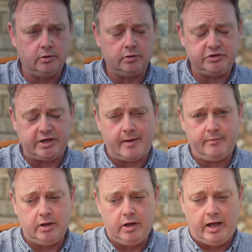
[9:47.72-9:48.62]

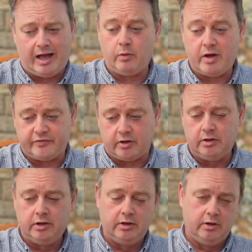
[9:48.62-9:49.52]
GM, however,
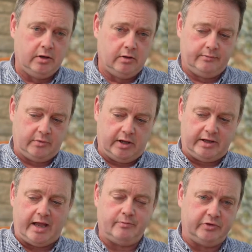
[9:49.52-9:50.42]

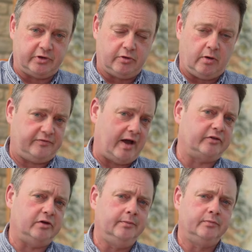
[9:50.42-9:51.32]
again with the crop
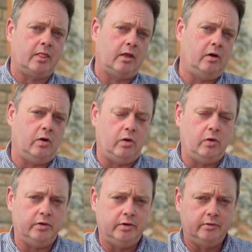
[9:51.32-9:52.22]
factor
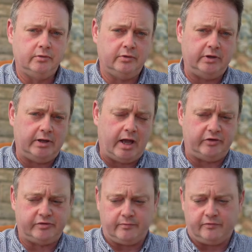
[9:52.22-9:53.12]
on the
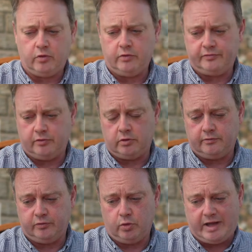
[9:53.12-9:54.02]
A7 IV
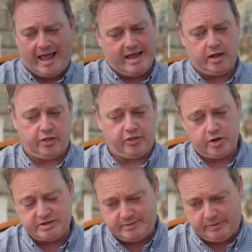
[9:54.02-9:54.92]
for 4K
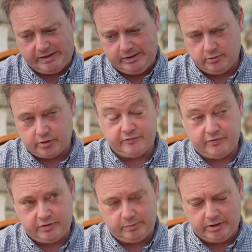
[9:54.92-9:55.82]
30p, no
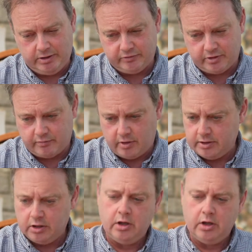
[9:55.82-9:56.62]
50p, let's get it right.